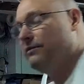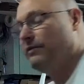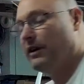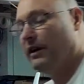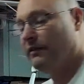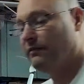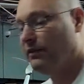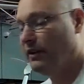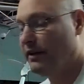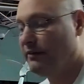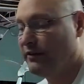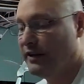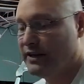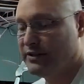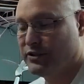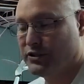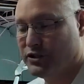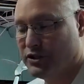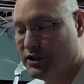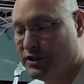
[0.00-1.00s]
to fly, fly
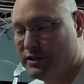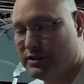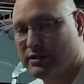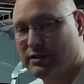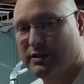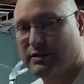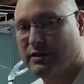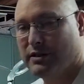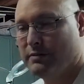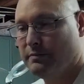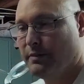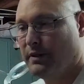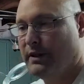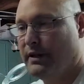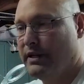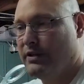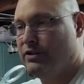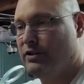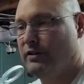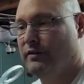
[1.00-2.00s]
faster just, just by
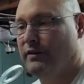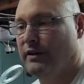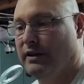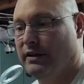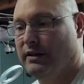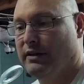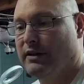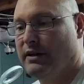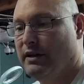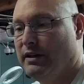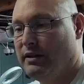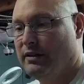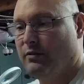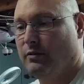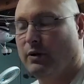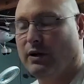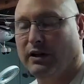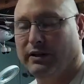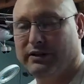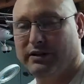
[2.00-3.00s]
nature of the, the
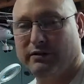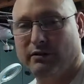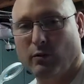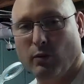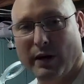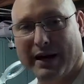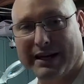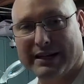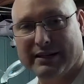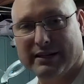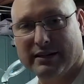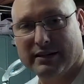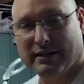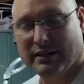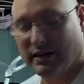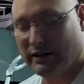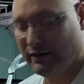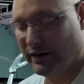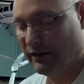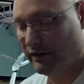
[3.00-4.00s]
relative weight
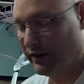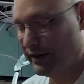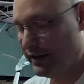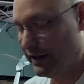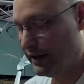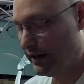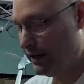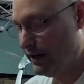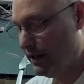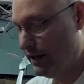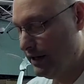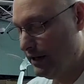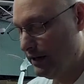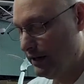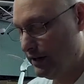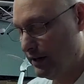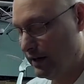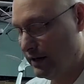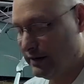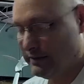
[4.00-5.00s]
of everything.
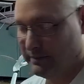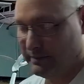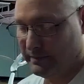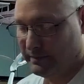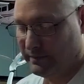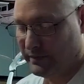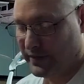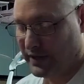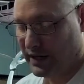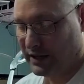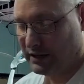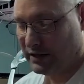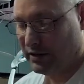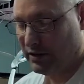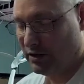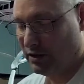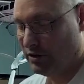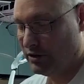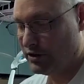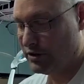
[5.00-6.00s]
Um, that
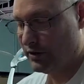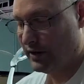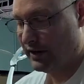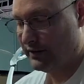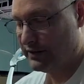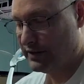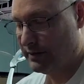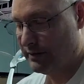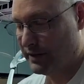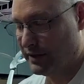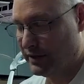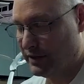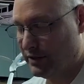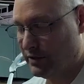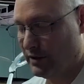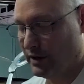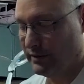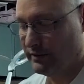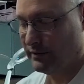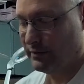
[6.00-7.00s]
could also have something to
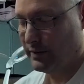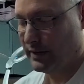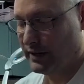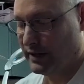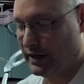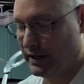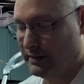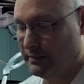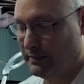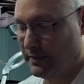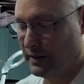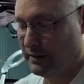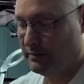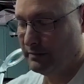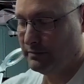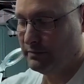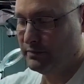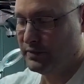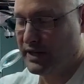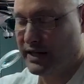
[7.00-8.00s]
do with I'm,
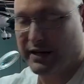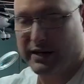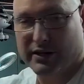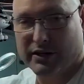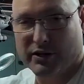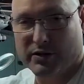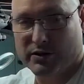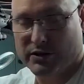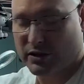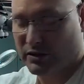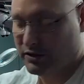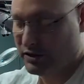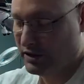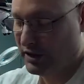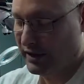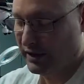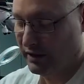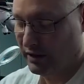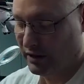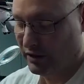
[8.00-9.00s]
I'm tending to use a
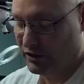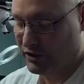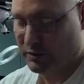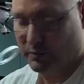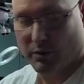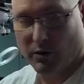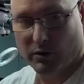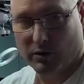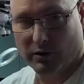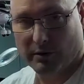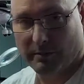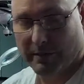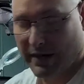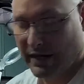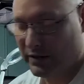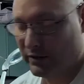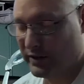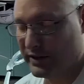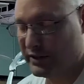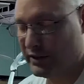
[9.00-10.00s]
slightly larger motor and
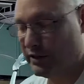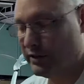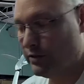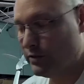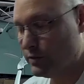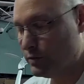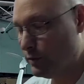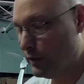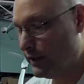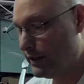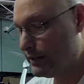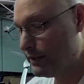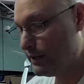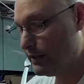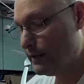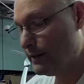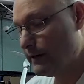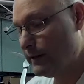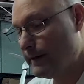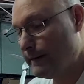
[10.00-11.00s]
batteries on those
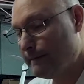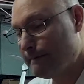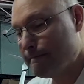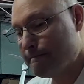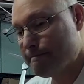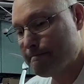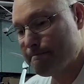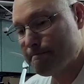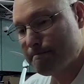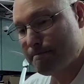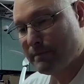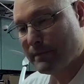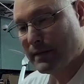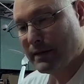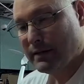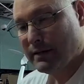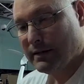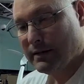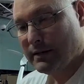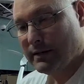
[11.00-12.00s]
planes.
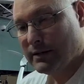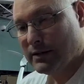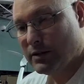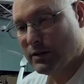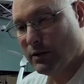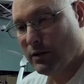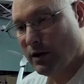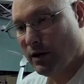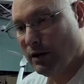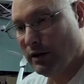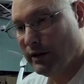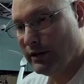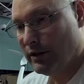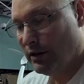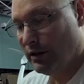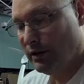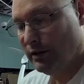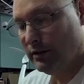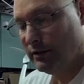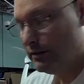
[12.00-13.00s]
So all in
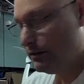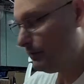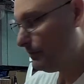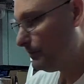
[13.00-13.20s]
all,